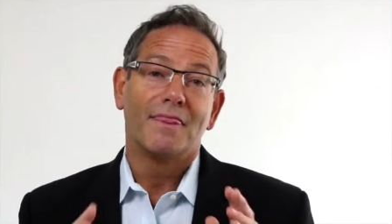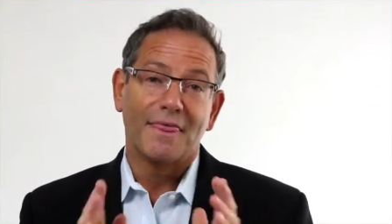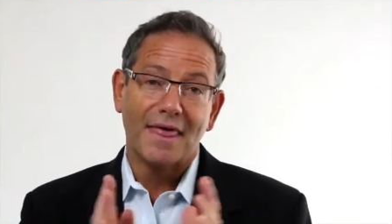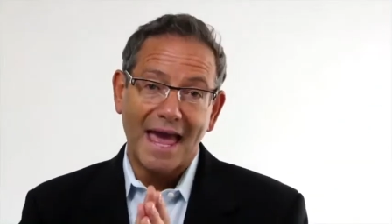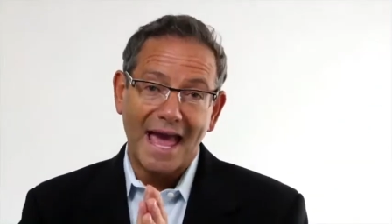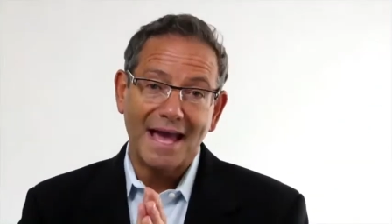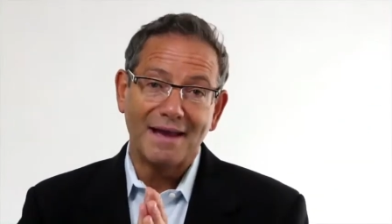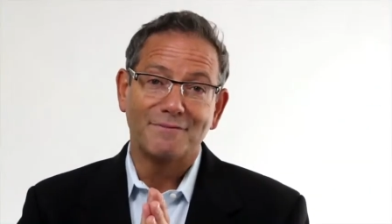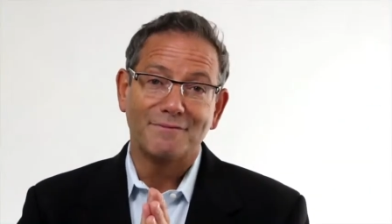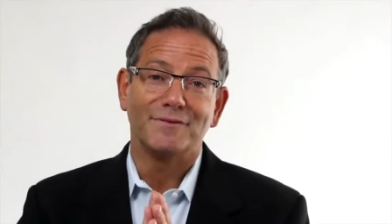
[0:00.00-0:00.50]

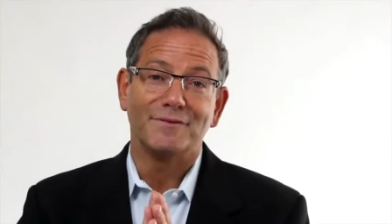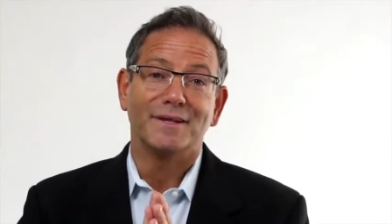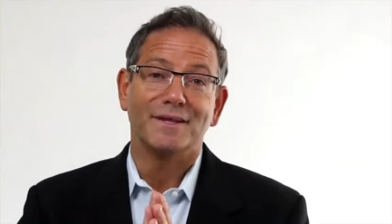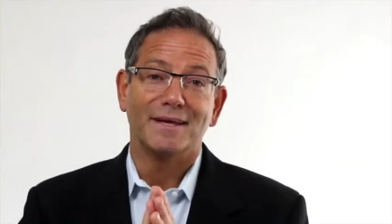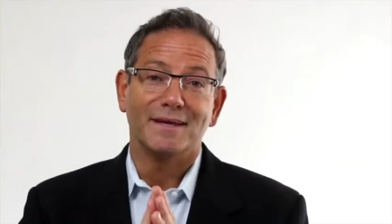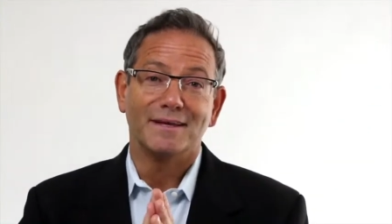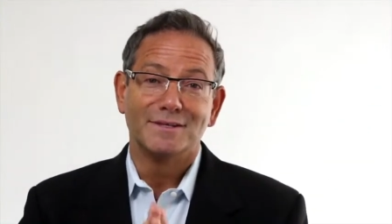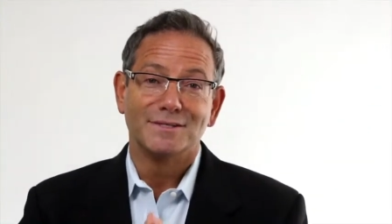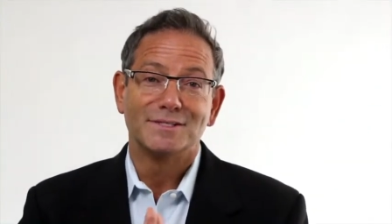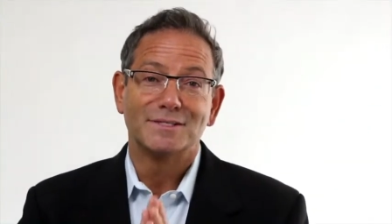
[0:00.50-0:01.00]

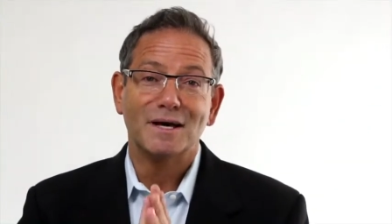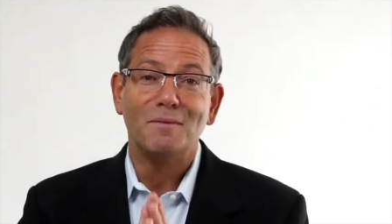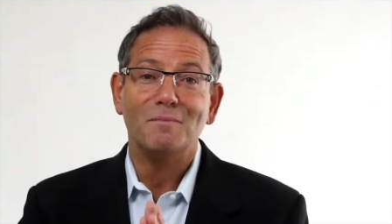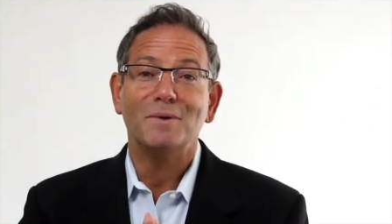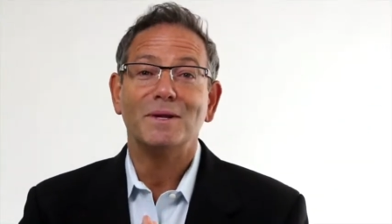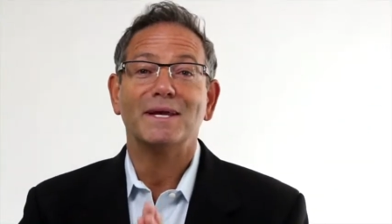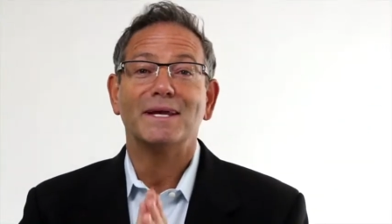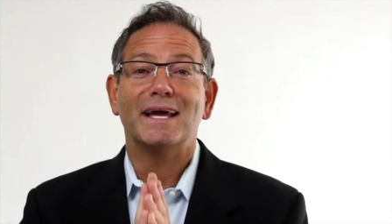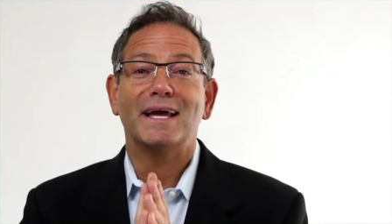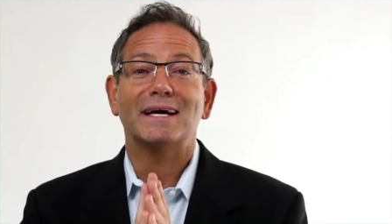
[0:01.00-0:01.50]
Thankfully,
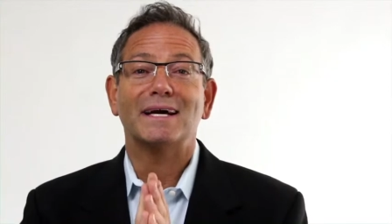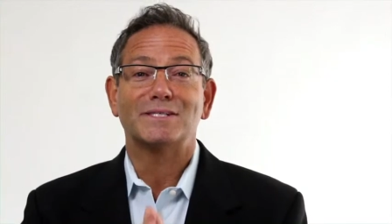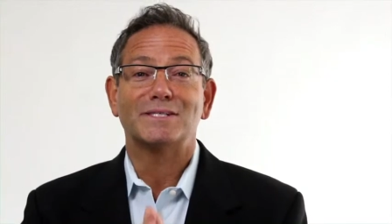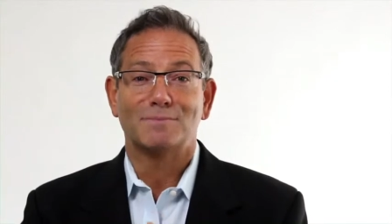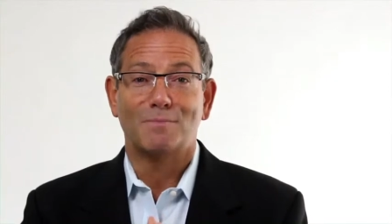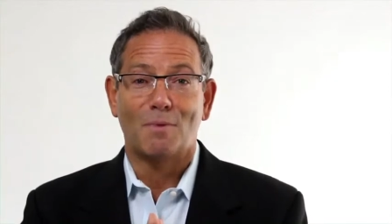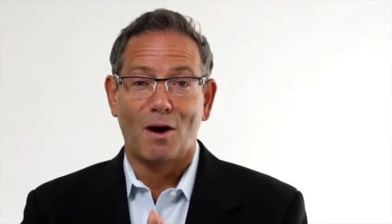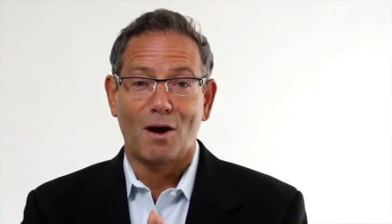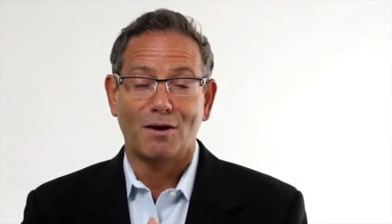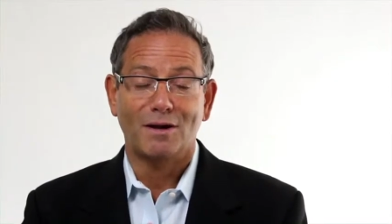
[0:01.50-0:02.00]
somebody got
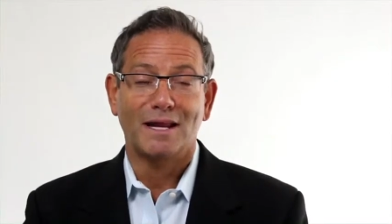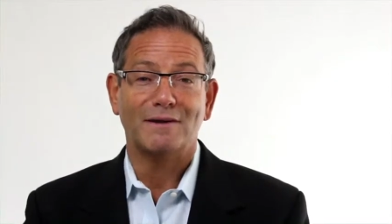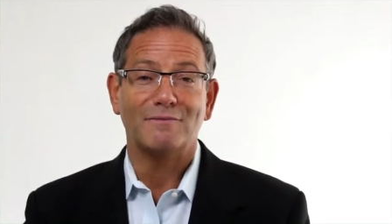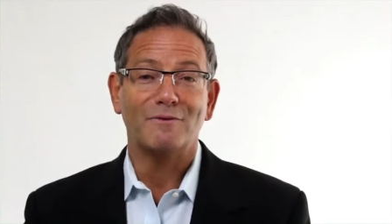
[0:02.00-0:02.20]
smart